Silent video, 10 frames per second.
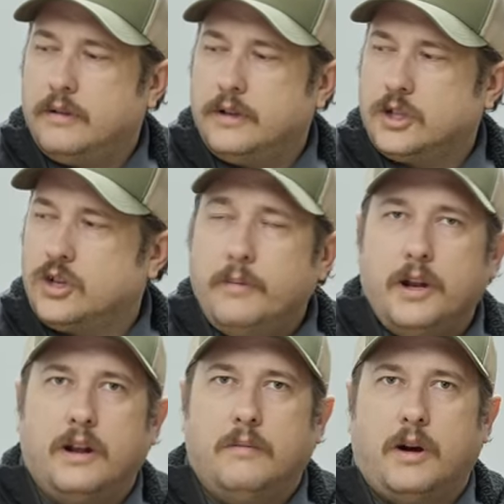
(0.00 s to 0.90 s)

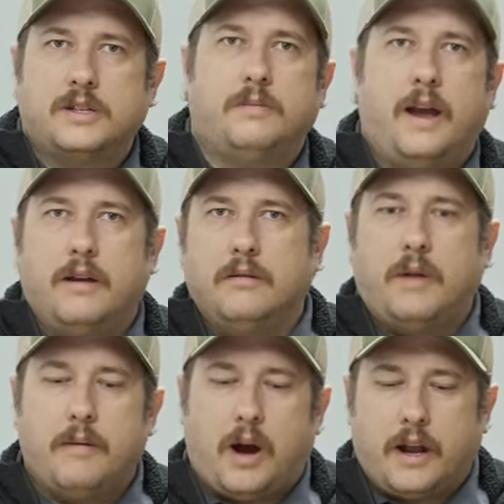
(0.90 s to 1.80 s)
distributed amongst
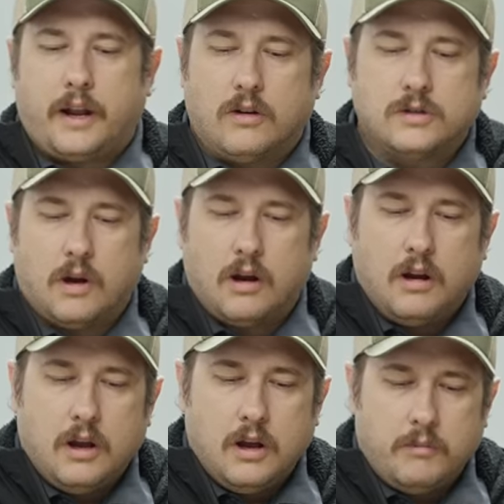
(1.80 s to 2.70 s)
my body elsewhere.
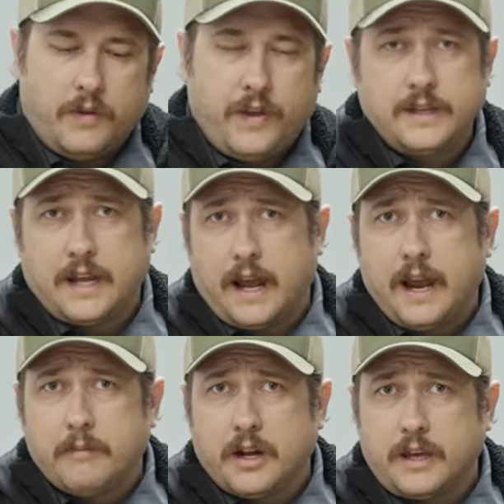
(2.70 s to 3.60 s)
But things that I
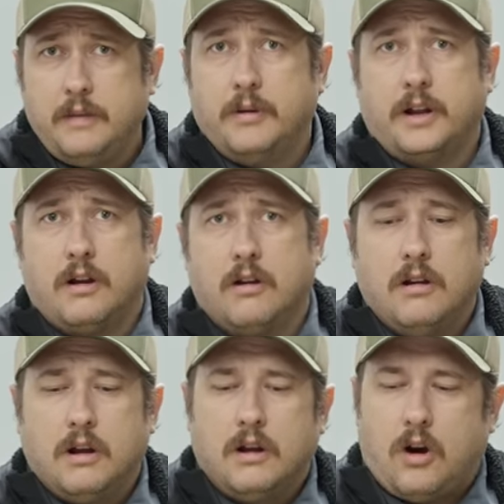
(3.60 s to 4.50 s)
am going to keep in
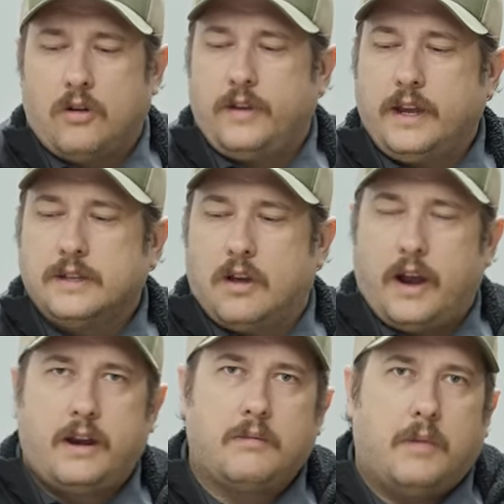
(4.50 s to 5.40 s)
here are things
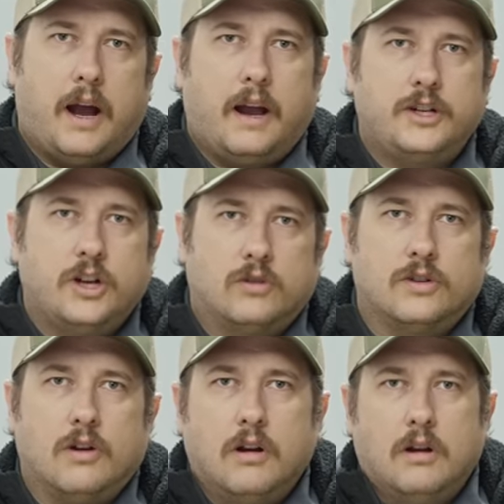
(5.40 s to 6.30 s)
like my
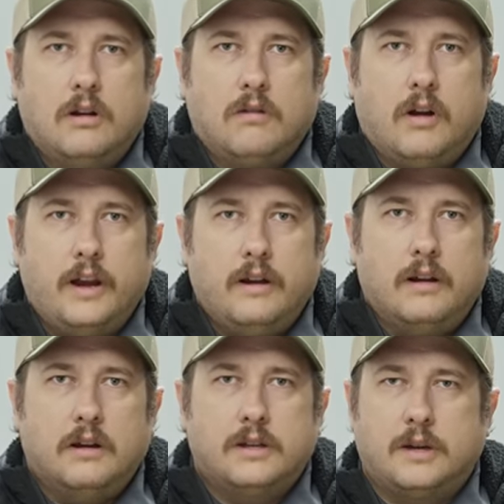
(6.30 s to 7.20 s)
shelter, right?
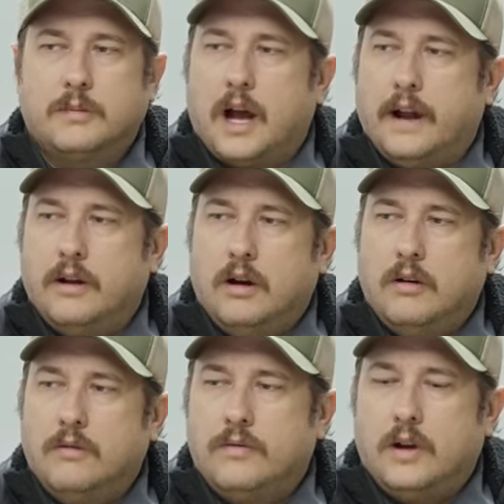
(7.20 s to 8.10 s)
Some kind
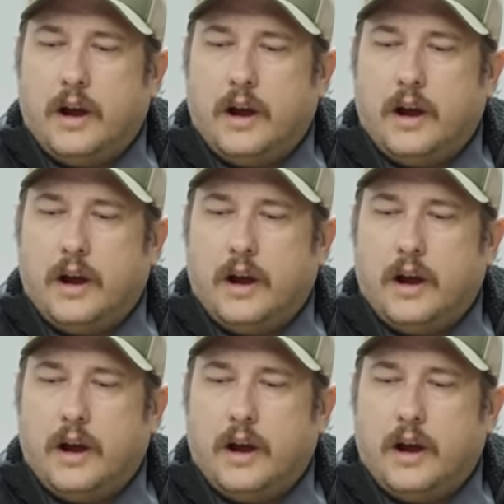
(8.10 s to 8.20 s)
of